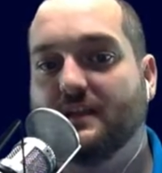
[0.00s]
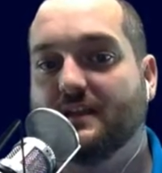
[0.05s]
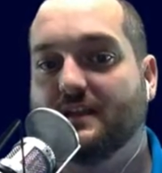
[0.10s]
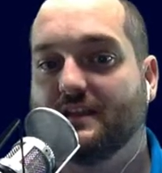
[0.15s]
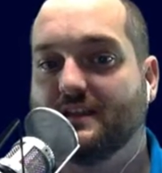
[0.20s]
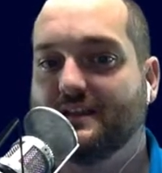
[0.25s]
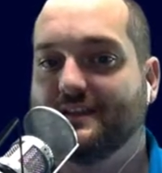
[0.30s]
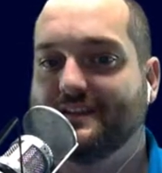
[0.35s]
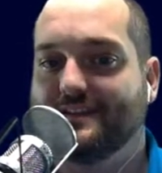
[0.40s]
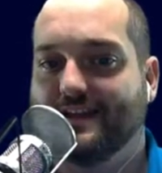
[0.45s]

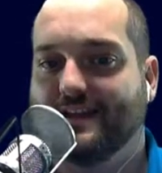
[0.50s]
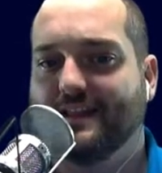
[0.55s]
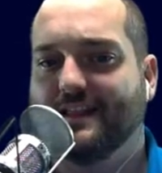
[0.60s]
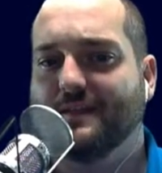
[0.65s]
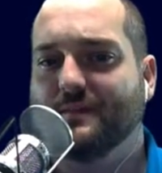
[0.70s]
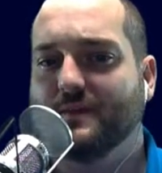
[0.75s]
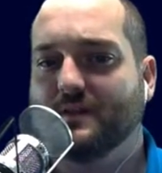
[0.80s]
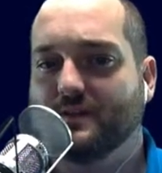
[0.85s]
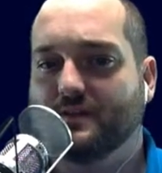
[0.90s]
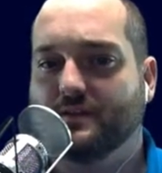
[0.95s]
Can you tell
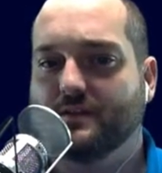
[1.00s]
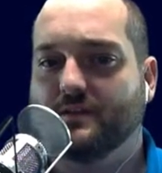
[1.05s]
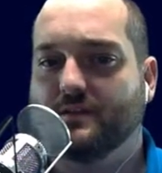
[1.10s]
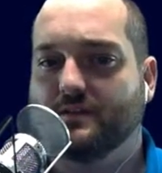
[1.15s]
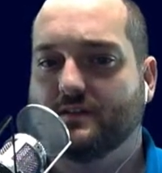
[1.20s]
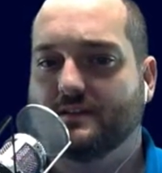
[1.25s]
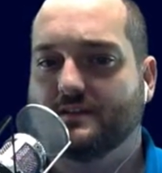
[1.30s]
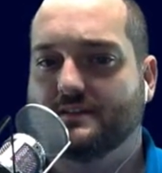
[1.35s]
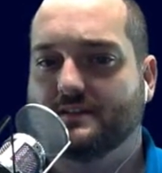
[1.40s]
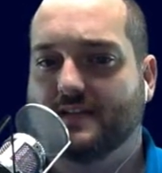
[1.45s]
I'm a
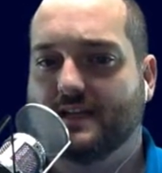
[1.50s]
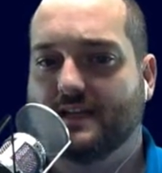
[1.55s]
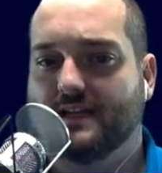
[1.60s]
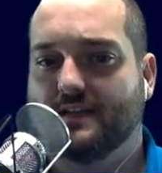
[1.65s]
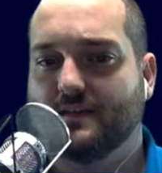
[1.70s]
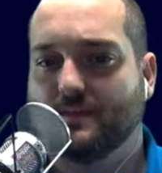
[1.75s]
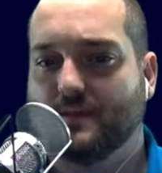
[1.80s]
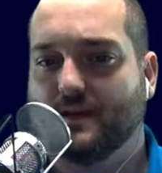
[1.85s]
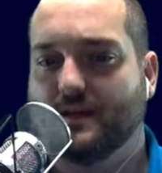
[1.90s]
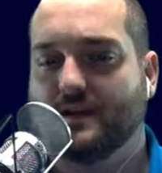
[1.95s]
little excited
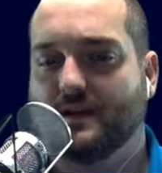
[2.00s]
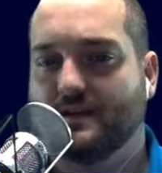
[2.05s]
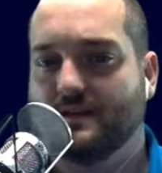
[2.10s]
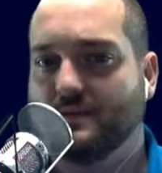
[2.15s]
about it?